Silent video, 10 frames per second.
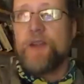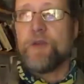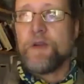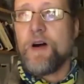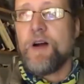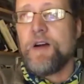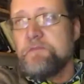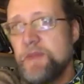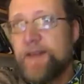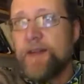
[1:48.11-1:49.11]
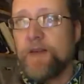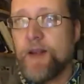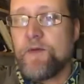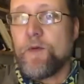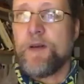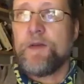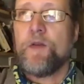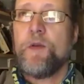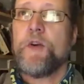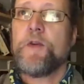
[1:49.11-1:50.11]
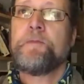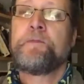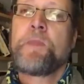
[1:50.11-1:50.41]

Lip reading: liar, admit it, you never went on the moon.